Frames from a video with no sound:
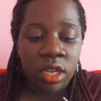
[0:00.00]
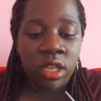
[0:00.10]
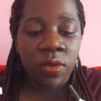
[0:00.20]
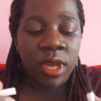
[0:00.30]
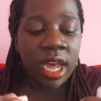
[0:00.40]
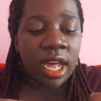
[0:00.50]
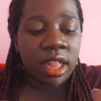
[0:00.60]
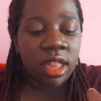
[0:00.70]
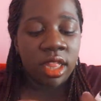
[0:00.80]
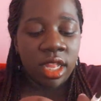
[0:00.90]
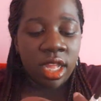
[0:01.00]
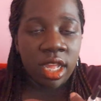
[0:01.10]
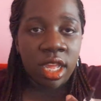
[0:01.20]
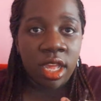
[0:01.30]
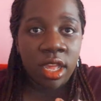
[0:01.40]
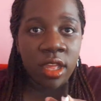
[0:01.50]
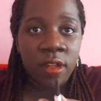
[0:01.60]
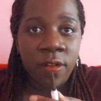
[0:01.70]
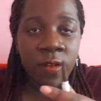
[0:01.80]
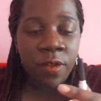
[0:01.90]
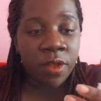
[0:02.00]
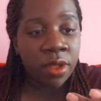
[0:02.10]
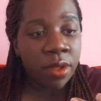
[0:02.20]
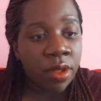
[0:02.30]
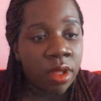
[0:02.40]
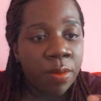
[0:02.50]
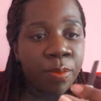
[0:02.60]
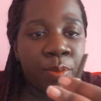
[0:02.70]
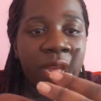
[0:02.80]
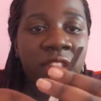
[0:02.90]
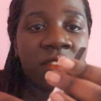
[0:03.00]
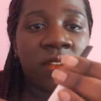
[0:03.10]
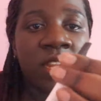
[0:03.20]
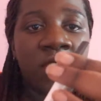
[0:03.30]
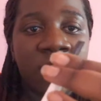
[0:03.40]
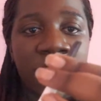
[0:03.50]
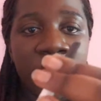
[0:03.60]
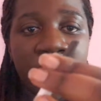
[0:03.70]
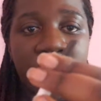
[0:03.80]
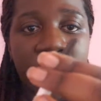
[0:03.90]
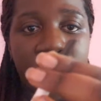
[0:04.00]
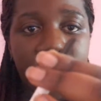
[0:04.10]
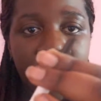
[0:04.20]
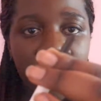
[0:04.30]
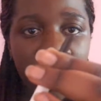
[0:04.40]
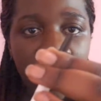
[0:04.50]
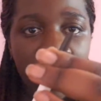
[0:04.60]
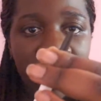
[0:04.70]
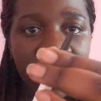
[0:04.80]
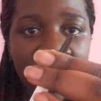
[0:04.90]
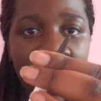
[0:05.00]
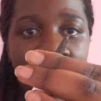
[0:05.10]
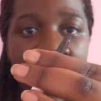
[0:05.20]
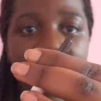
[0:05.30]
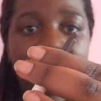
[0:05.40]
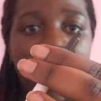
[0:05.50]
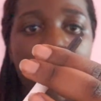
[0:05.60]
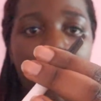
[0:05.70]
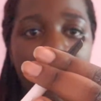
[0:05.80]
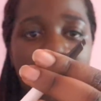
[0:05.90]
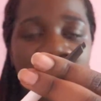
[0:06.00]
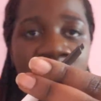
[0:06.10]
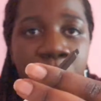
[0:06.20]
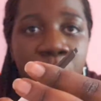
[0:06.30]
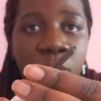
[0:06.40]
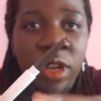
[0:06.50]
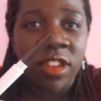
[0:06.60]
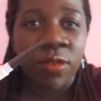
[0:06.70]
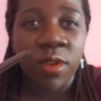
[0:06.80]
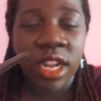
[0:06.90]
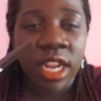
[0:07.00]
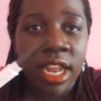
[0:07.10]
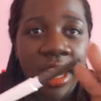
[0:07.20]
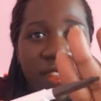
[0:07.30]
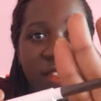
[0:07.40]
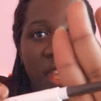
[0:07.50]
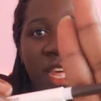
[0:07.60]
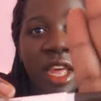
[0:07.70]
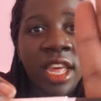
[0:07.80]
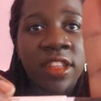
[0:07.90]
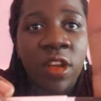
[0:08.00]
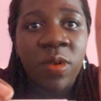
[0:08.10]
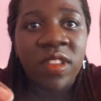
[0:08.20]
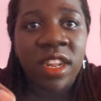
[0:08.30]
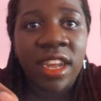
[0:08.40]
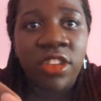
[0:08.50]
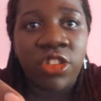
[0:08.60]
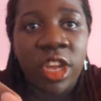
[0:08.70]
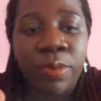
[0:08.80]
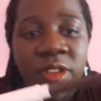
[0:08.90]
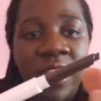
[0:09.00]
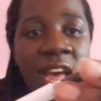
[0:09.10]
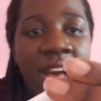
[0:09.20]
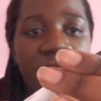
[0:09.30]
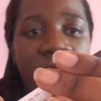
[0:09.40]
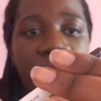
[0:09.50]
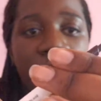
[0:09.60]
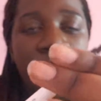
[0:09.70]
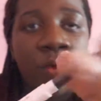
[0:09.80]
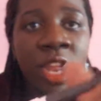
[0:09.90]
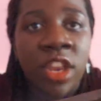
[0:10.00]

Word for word: you got the pencil itself, which is an angled tip, which is really nice. It's always a nice shape to have when